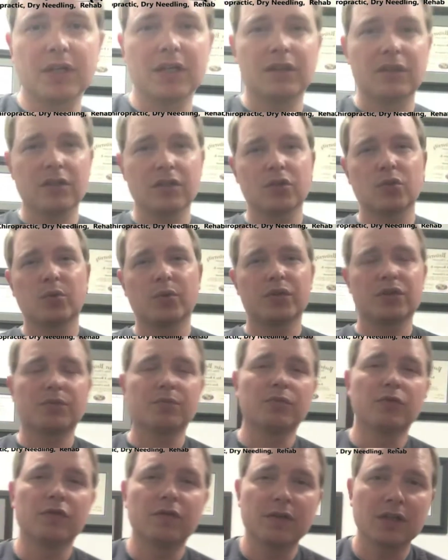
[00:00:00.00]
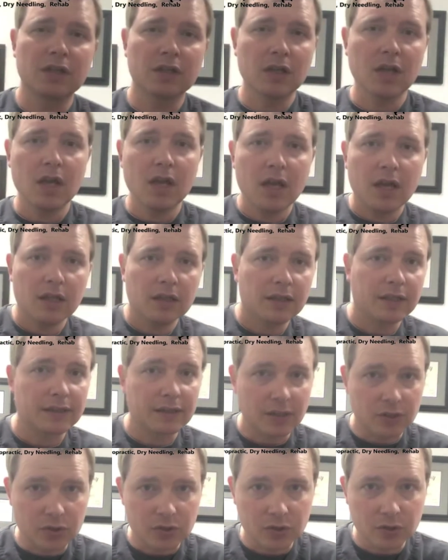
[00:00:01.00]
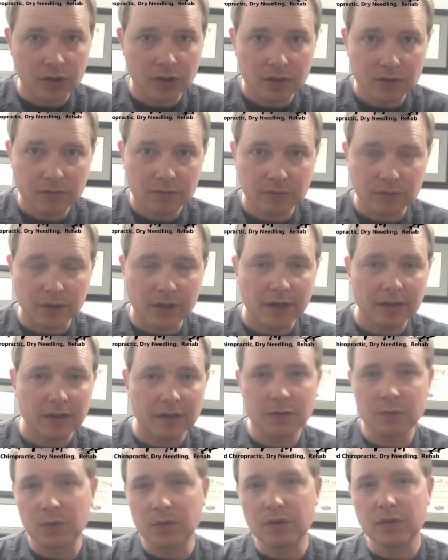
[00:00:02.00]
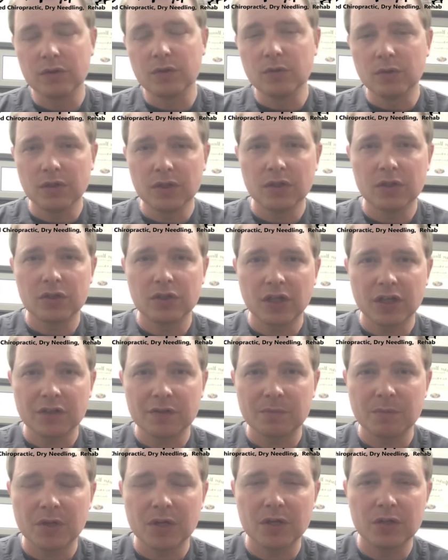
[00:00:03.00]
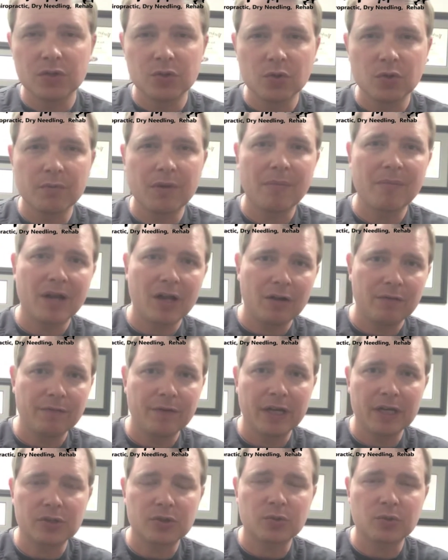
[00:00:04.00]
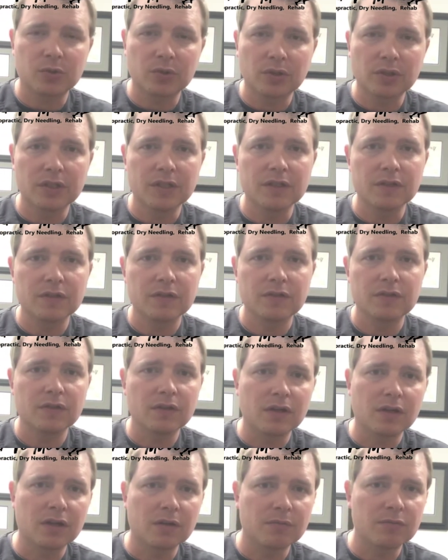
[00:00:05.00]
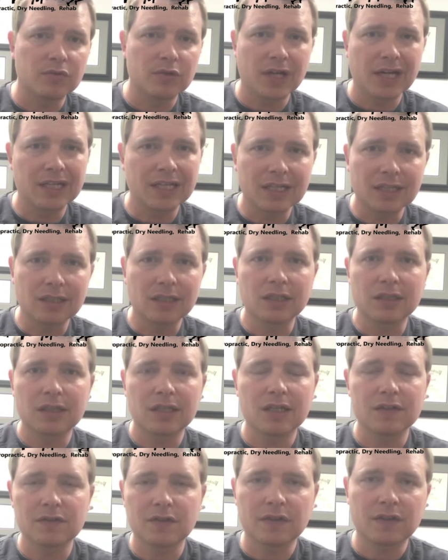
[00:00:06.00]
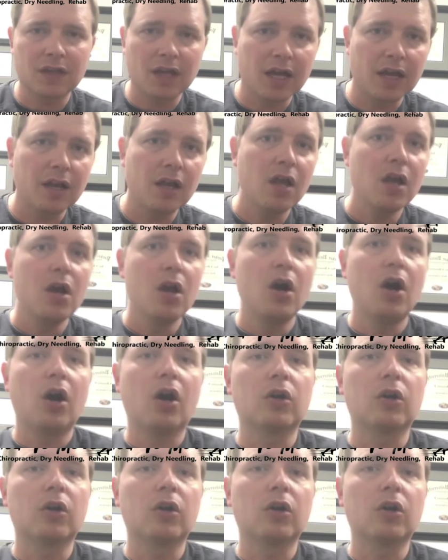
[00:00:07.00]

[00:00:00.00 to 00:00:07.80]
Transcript: the joints moving like they should, right? That's with doing the adjustment, doing my myofascial release, dry needling, things like that are